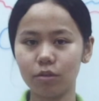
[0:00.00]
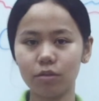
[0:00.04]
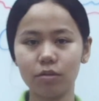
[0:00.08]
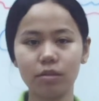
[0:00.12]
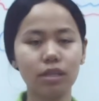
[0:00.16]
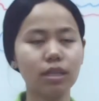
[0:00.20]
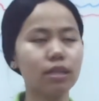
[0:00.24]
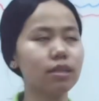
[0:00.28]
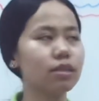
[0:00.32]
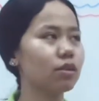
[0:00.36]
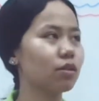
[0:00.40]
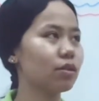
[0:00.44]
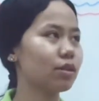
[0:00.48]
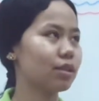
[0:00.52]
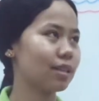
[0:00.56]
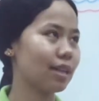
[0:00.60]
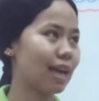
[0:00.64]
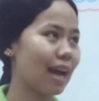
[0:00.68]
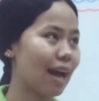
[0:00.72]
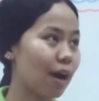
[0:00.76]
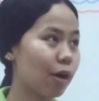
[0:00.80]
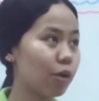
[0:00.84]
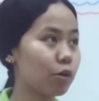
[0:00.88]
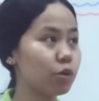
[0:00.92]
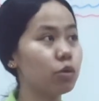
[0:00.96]
You see, so it's
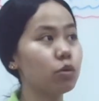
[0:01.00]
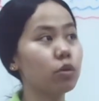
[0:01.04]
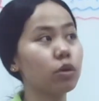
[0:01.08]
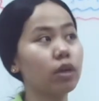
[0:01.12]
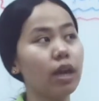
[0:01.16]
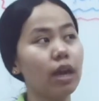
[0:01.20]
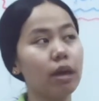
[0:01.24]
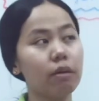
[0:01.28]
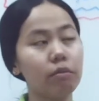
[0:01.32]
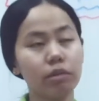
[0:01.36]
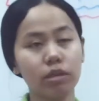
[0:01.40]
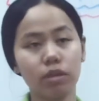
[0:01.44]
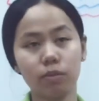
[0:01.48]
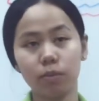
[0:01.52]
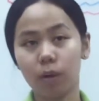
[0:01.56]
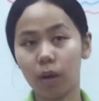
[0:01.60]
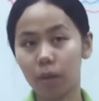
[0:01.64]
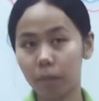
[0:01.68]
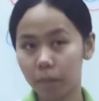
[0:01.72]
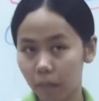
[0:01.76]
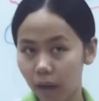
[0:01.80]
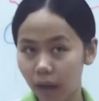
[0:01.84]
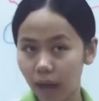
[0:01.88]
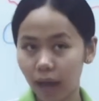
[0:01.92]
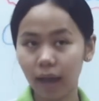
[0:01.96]
how you can
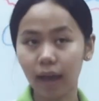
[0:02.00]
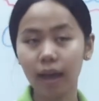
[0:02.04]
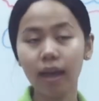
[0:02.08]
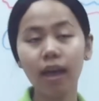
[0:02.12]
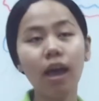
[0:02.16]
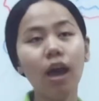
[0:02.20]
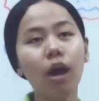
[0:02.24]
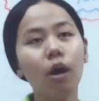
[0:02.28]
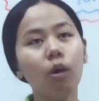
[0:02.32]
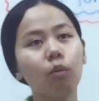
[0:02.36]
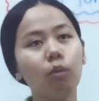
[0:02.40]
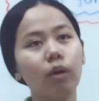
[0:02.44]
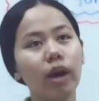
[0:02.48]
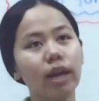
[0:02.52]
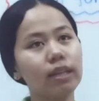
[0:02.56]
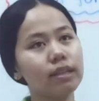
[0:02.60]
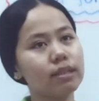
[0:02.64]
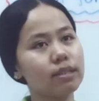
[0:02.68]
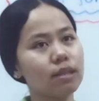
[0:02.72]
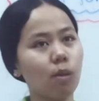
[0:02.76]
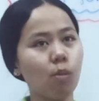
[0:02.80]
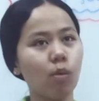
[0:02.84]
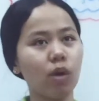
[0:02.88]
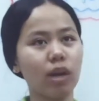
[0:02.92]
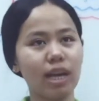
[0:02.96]
respond back when
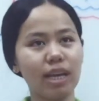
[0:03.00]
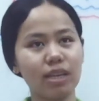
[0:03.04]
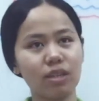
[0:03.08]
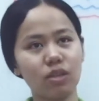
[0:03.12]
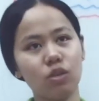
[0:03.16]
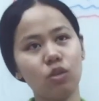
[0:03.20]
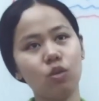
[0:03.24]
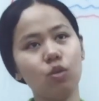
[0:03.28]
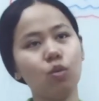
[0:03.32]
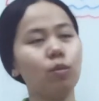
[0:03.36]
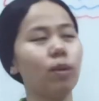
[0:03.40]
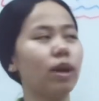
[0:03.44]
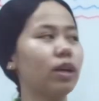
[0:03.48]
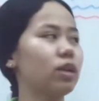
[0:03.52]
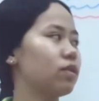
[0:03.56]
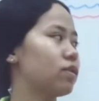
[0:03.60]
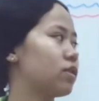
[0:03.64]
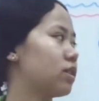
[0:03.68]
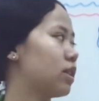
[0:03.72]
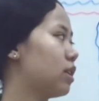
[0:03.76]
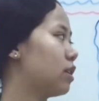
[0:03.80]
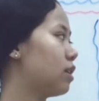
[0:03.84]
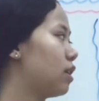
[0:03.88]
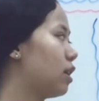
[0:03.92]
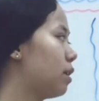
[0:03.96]
someone asks you by
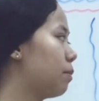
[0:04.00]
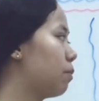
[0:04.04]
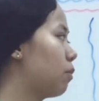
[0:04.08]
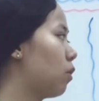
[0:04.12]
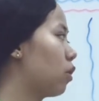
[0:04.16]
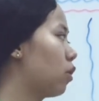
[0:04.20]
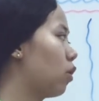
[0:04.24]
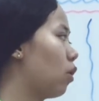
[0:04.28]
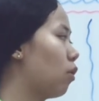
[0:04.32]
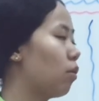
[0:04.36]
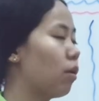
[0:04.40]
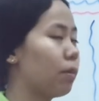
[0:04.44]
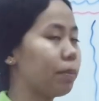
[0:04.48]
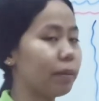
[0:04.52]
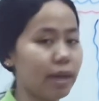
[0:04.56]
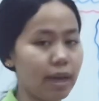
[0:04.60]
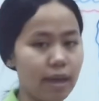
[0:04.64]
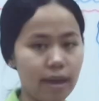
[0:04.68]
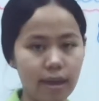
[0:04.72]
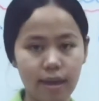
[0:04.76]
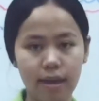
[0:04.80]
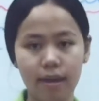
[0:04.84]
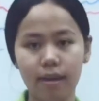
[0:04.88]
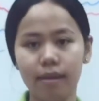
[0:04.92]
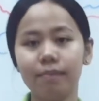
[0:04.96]
using the modal verb
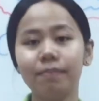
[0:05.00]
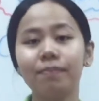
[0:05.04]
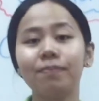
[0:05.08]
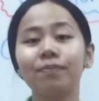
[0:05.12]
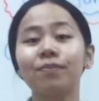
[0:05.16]
can.